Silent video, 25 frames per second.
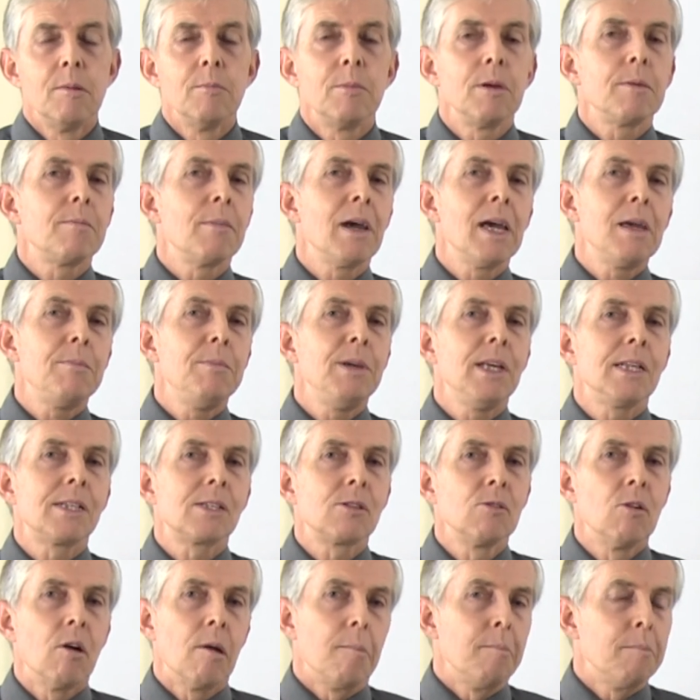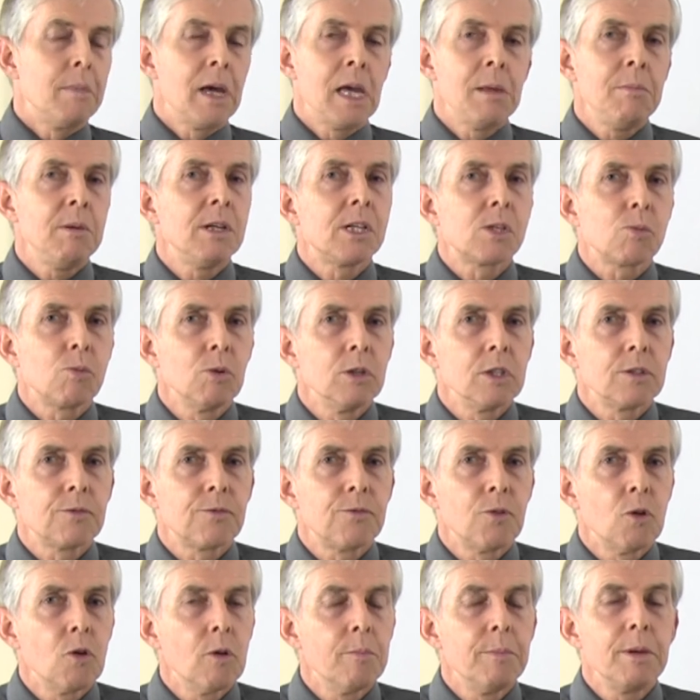But maybe it's not. Maybe it's worth
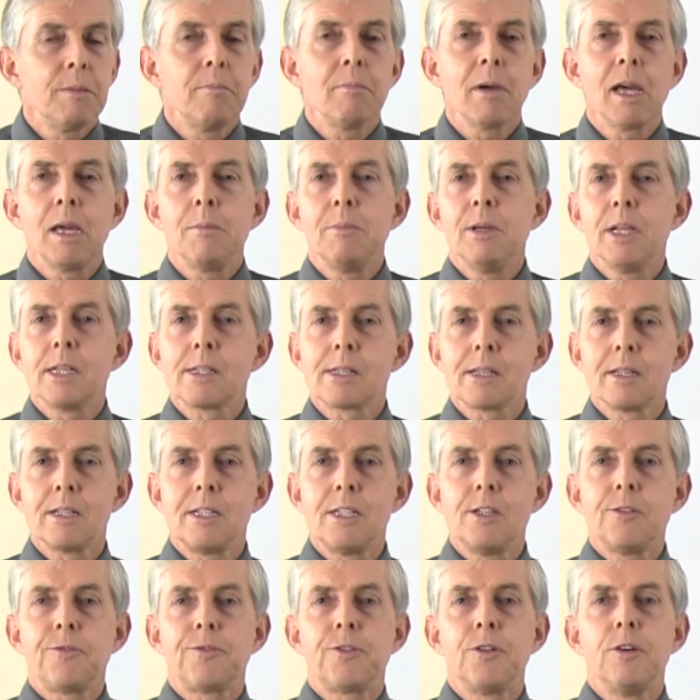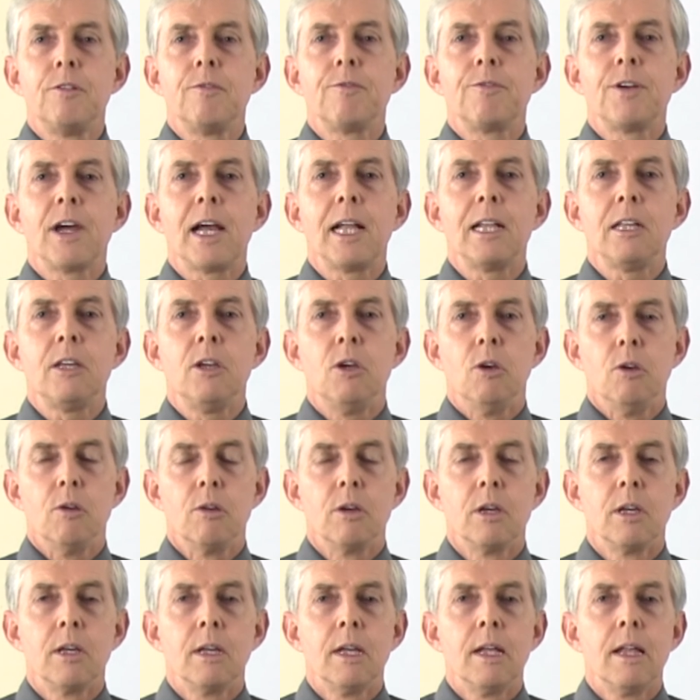four, but maybe it's a different value.
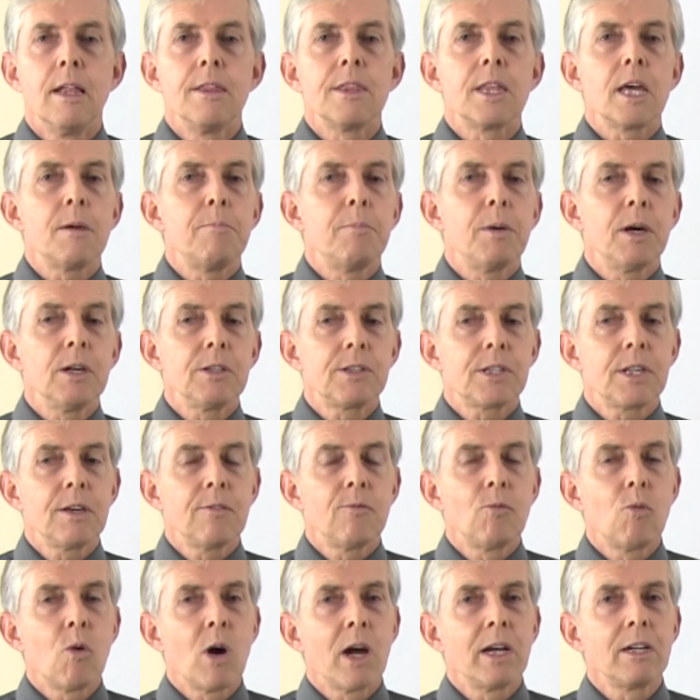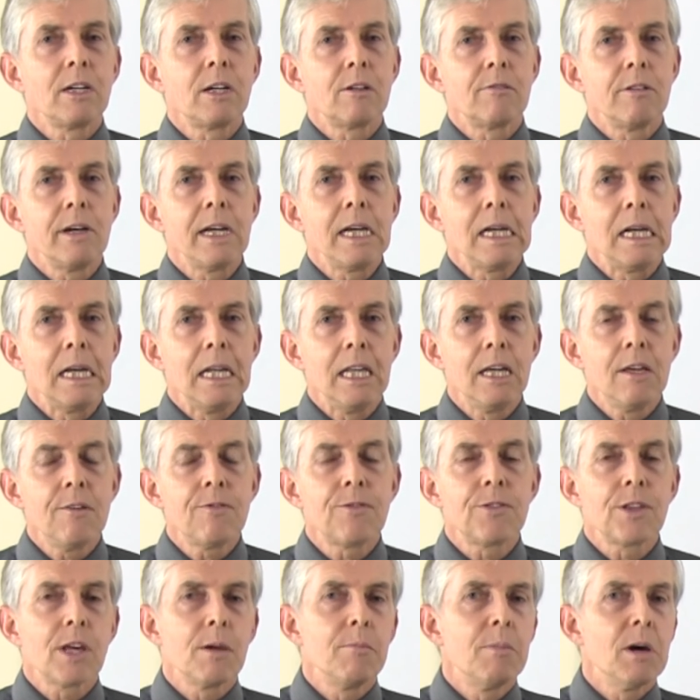They both have one green
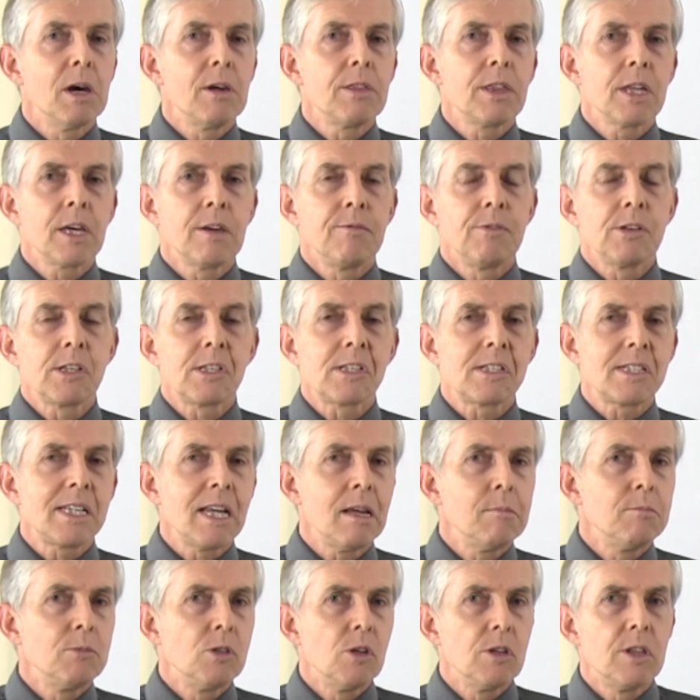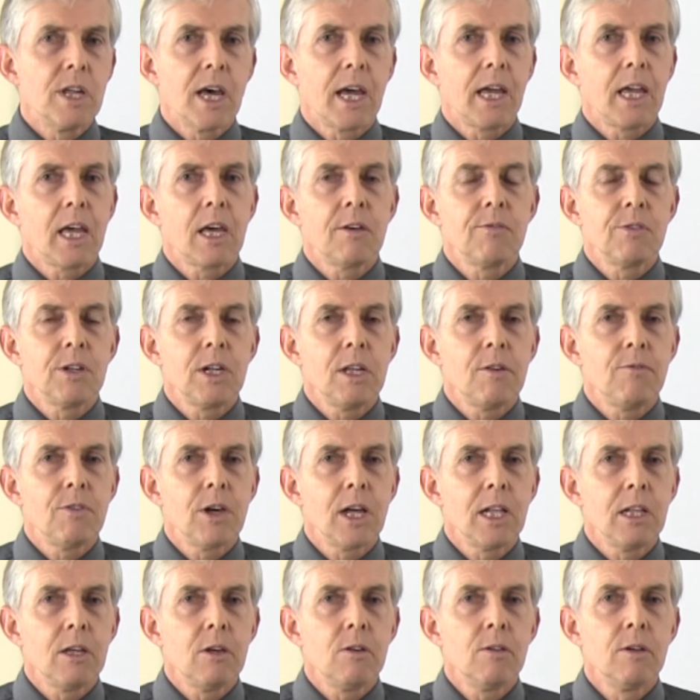leaf. They both have a stem. Do they have any
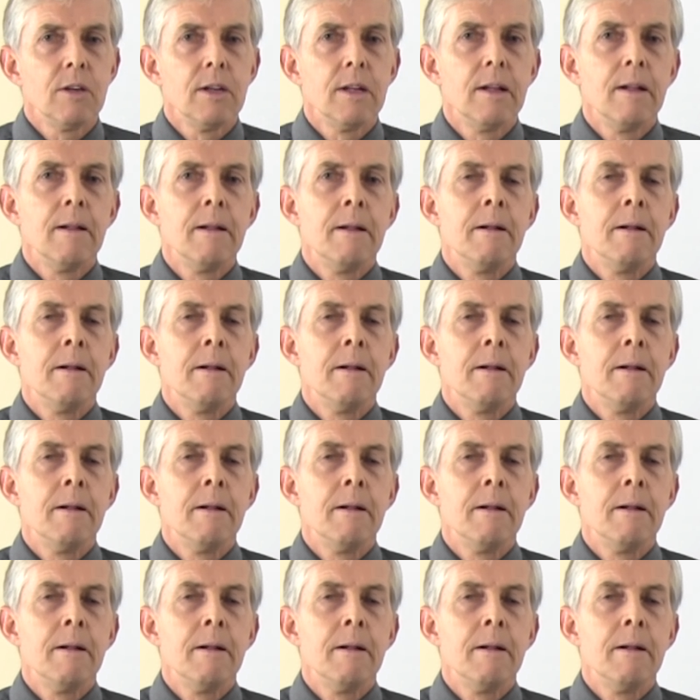value?